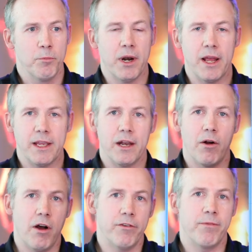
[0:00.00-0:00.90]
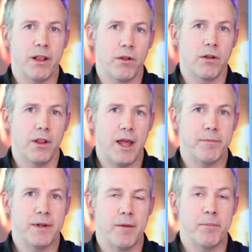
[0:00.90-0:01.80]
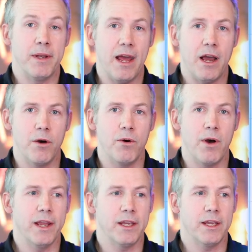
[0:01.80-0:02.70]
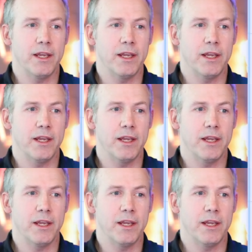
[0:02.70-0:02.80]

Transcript: but I get off my local laptop and now I can